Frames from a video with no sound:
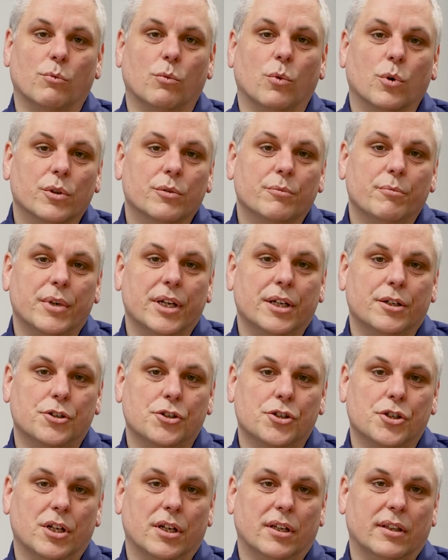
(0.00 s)
one
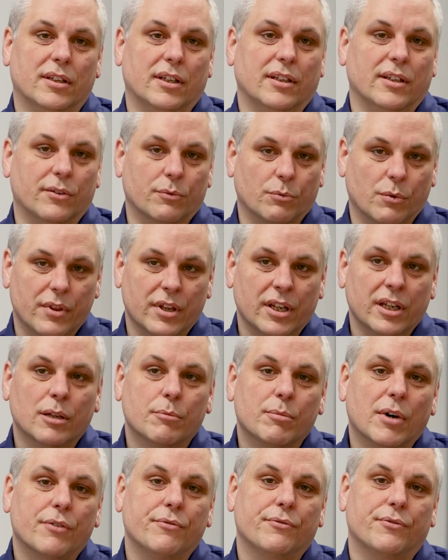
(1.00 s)
batch that is within
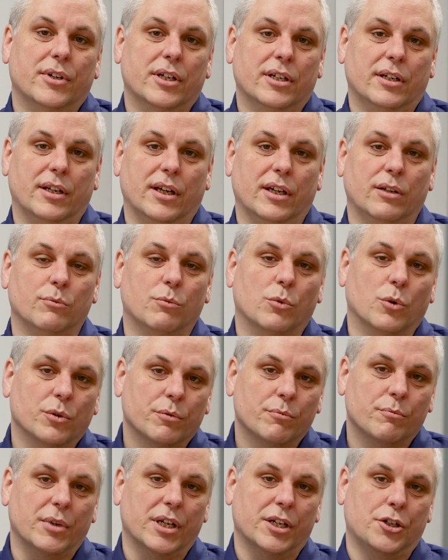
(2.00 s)
the buffer, and
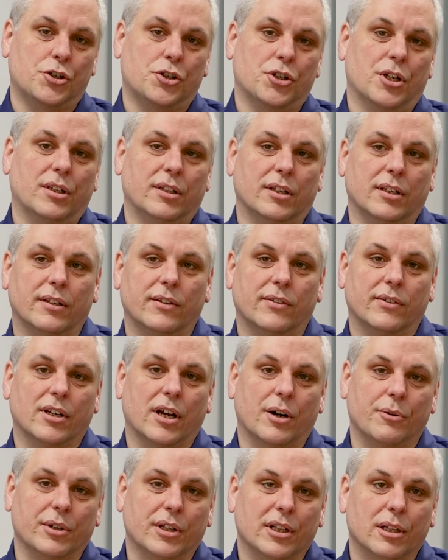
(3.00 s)
one batch that is
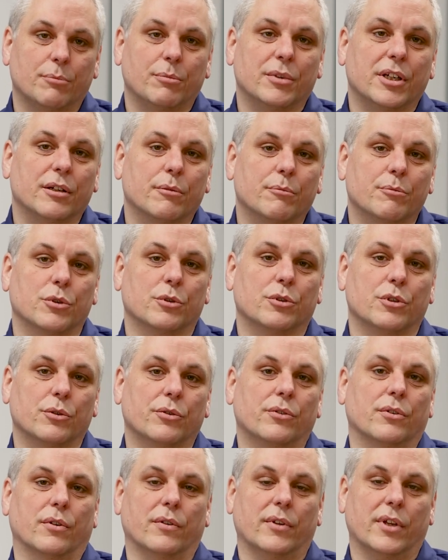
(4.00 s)
currently being
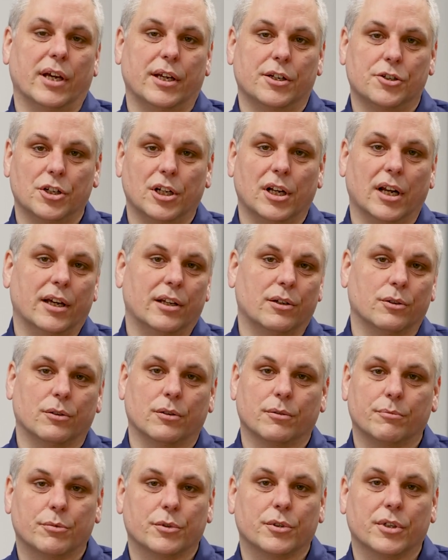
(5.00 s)
produced on the IG line
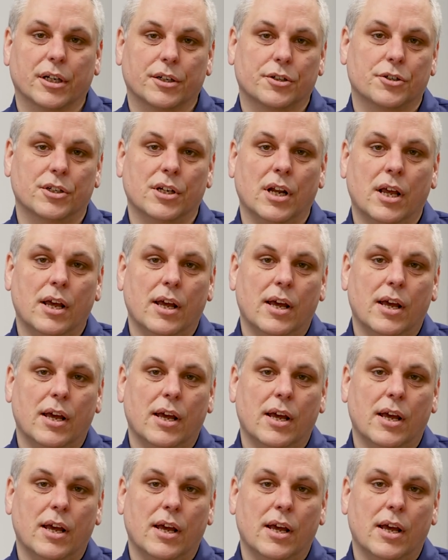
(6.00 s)
or production.